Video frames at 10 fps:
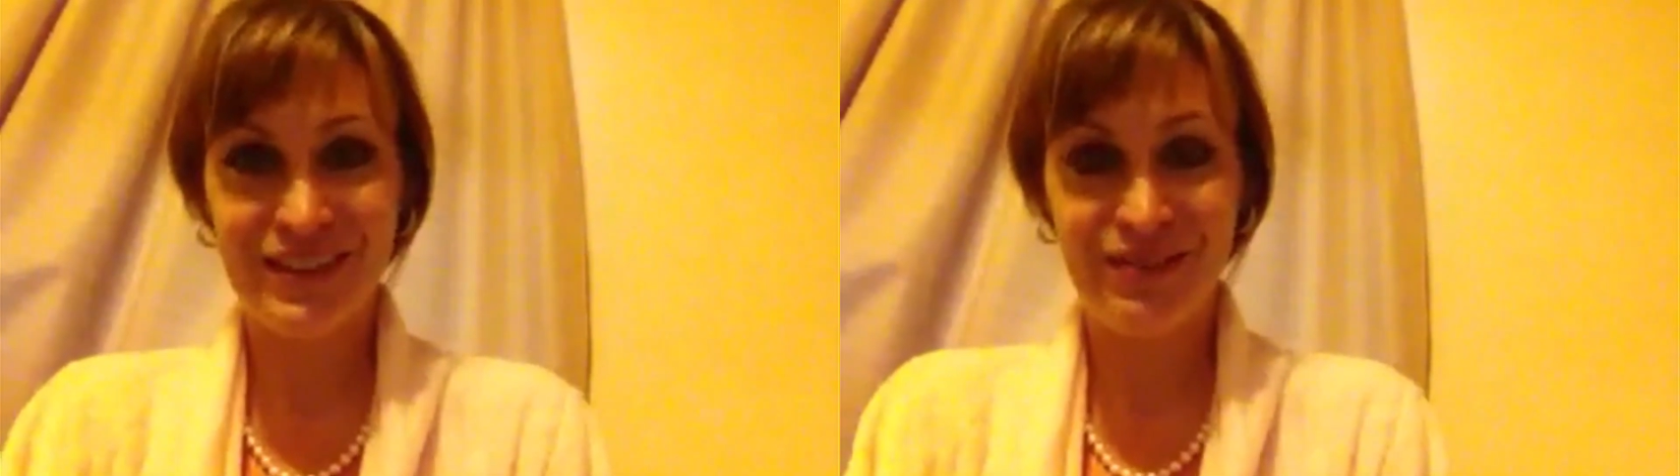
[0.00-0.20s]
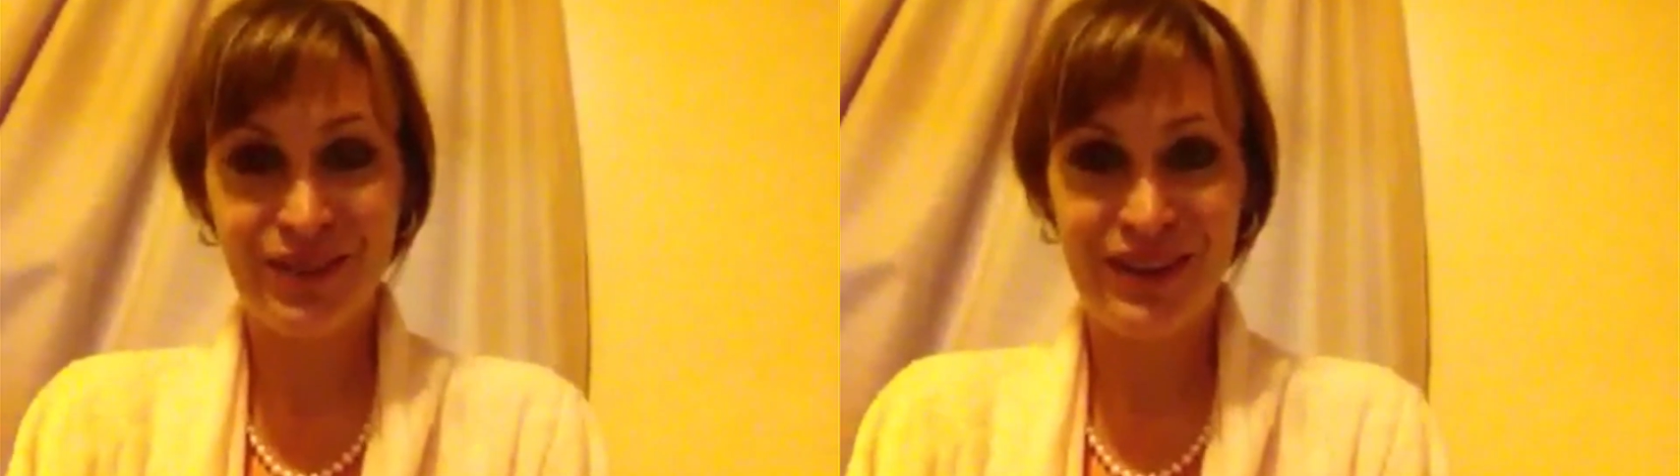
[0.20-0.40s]

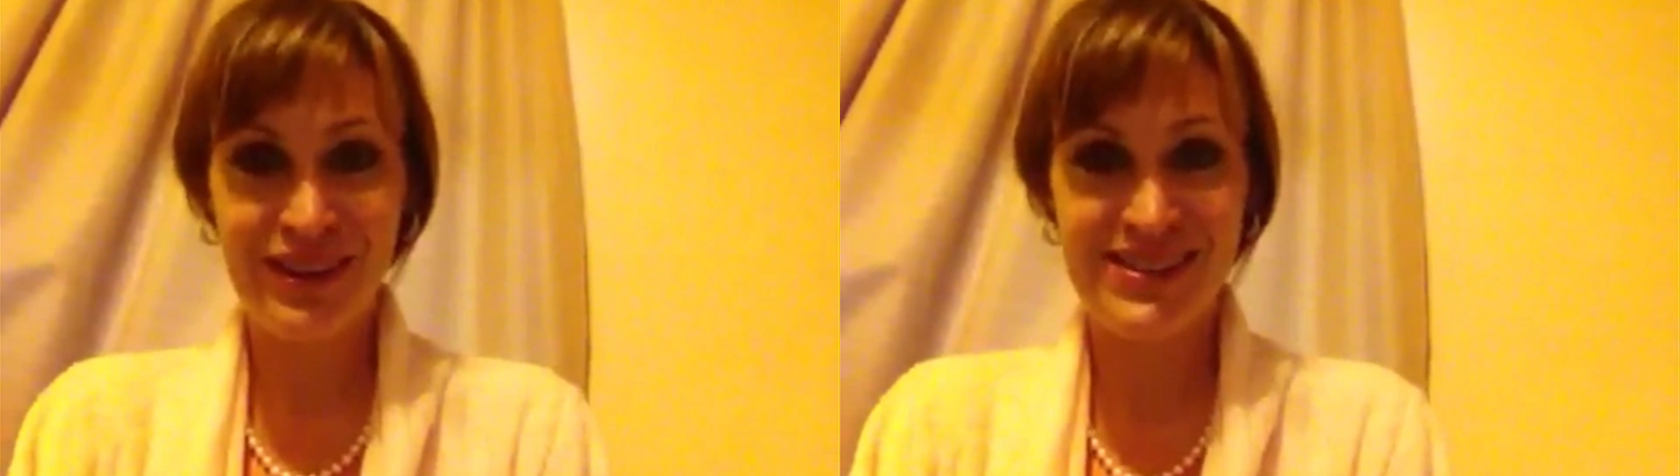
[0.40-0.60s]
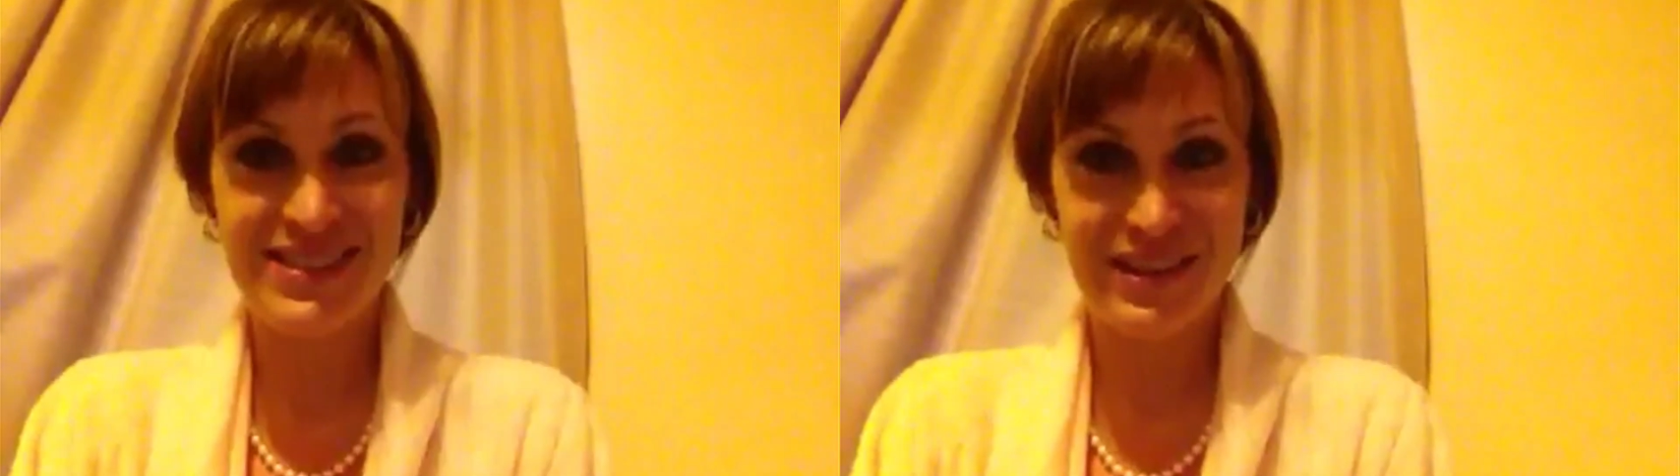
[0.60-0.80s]

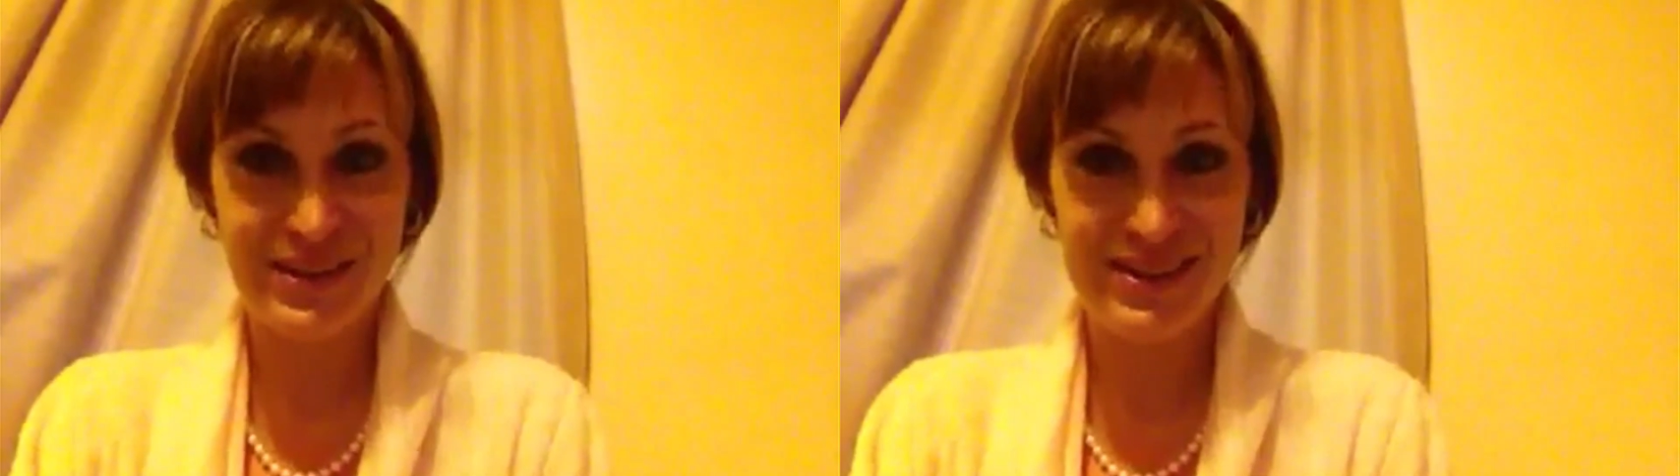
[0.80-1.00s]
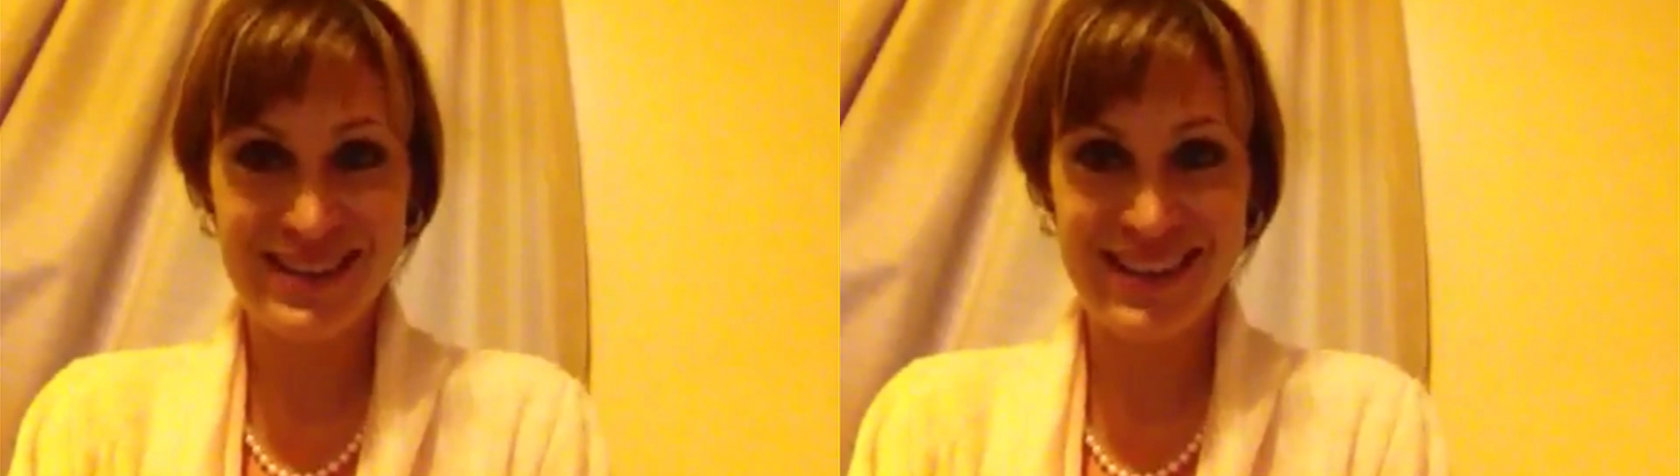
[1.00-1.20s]
converting
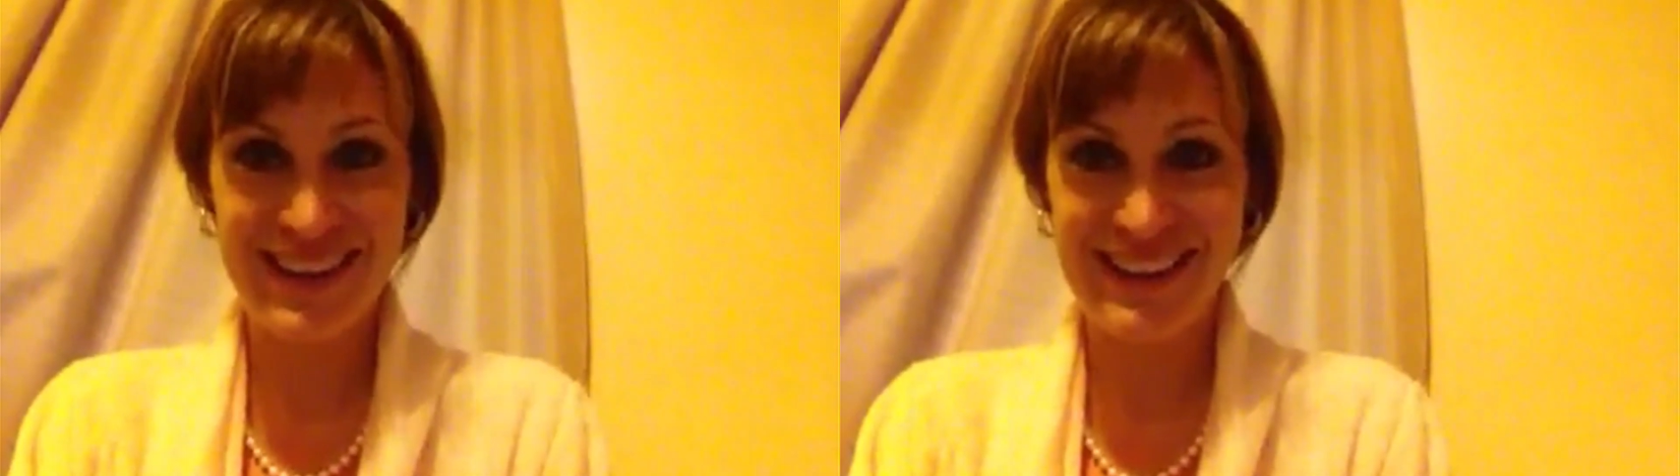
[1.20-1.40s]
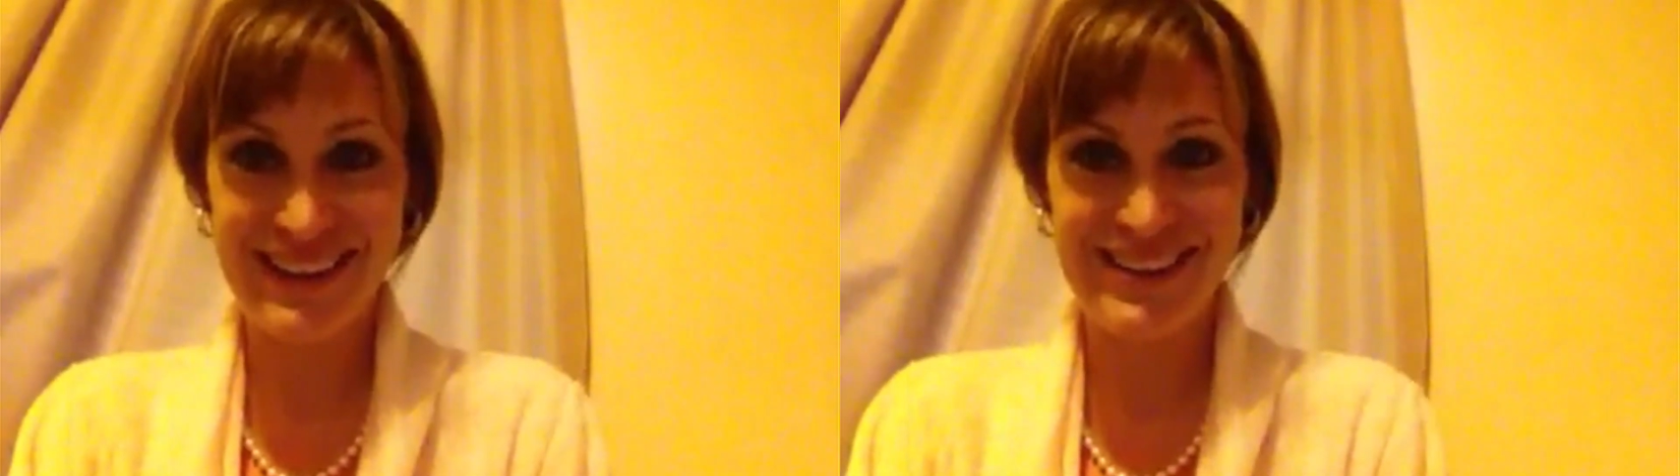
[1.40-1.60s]
sinners and
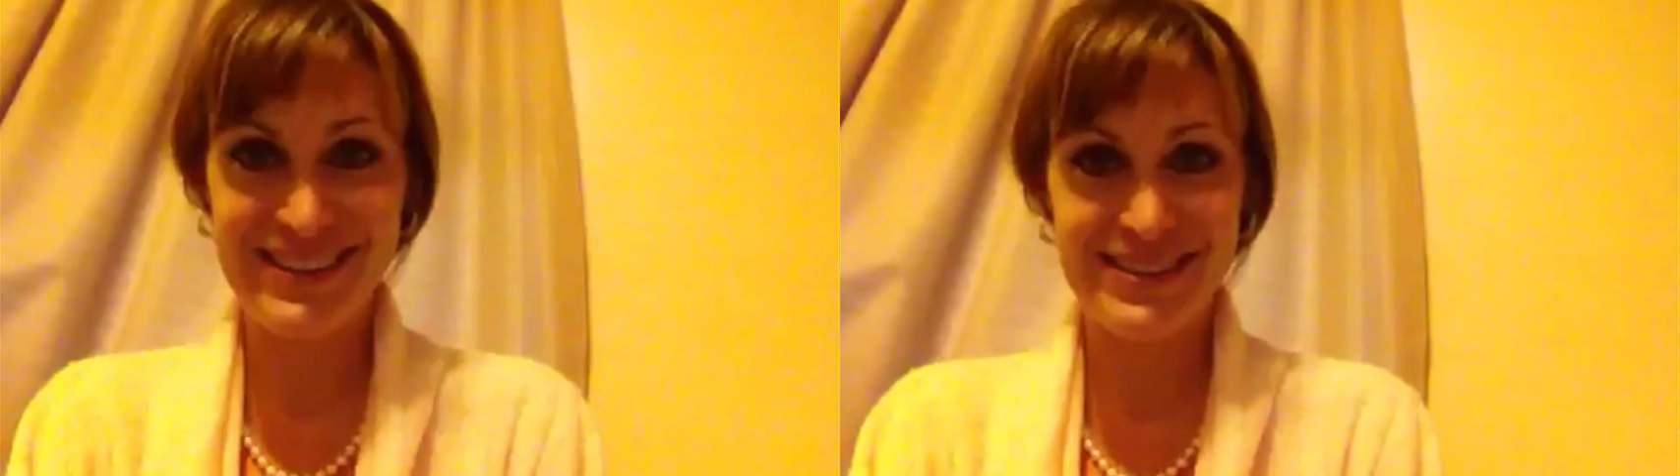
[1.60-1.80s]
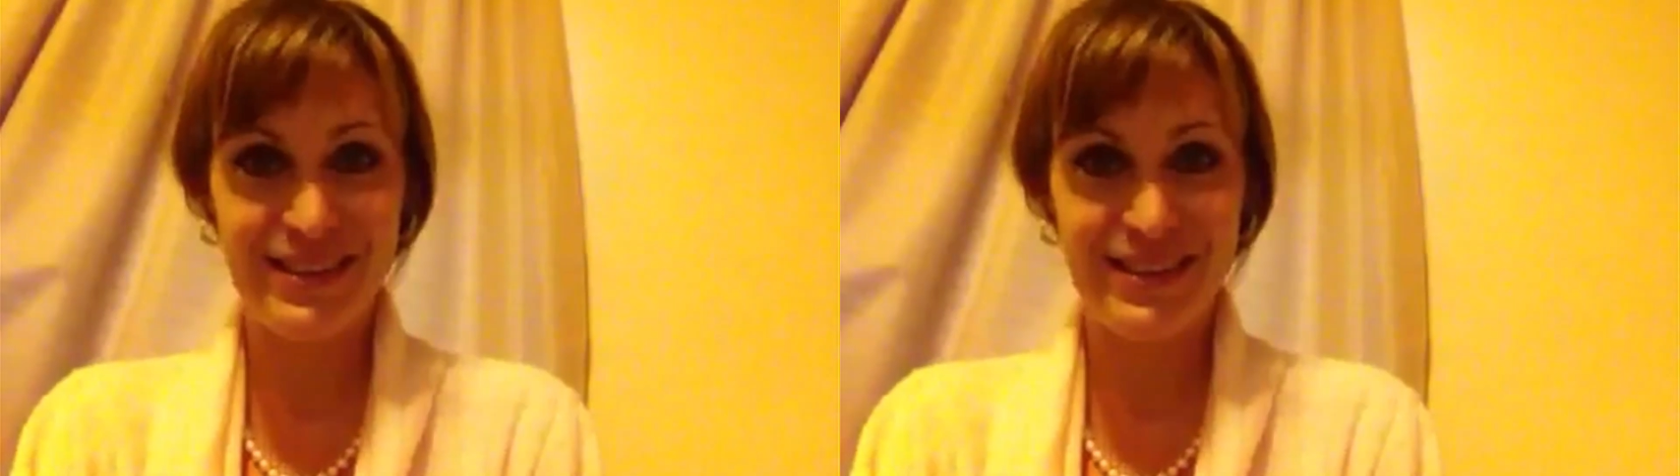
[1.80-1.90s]
heathens